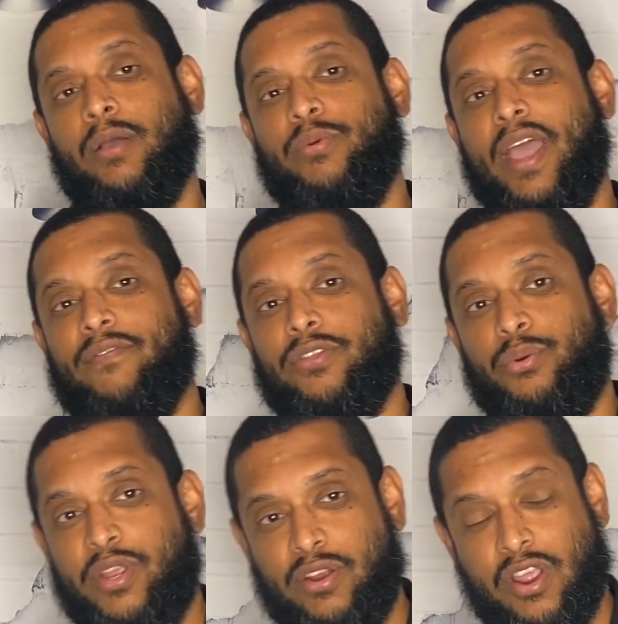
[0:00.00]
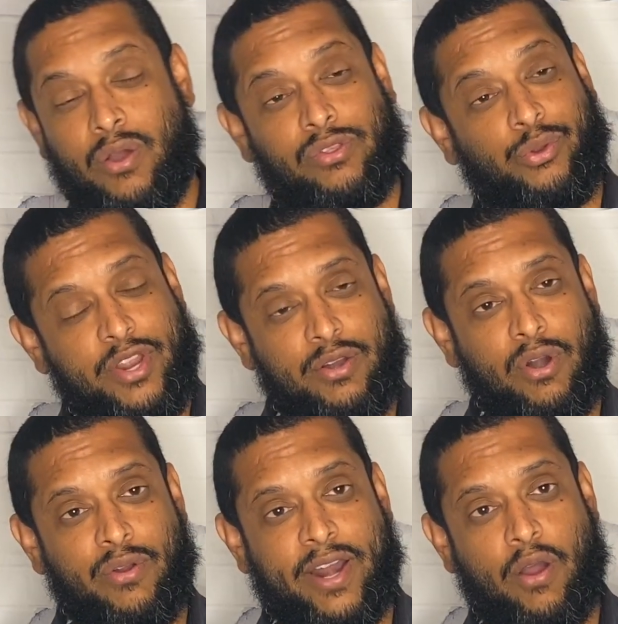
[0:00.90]
We have a
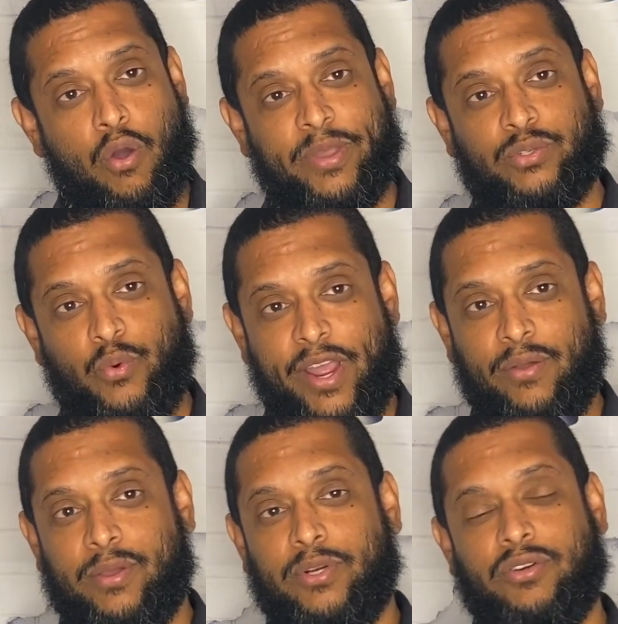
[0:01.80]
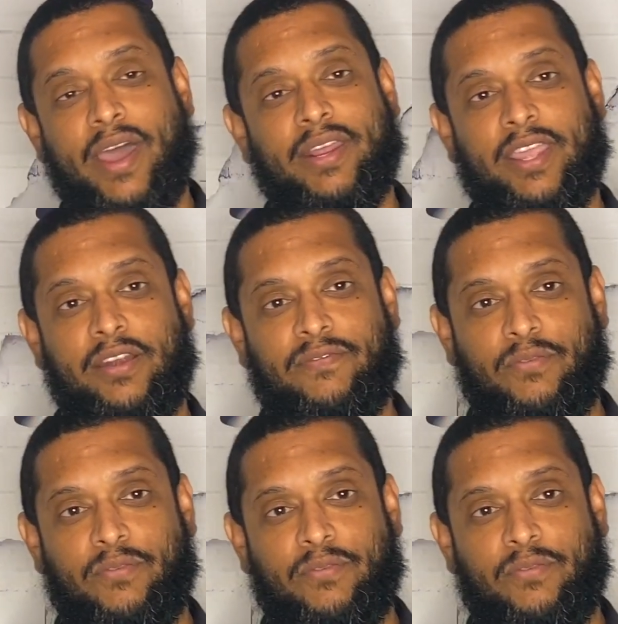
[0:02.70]
three-year-old at home as well that we're trying to care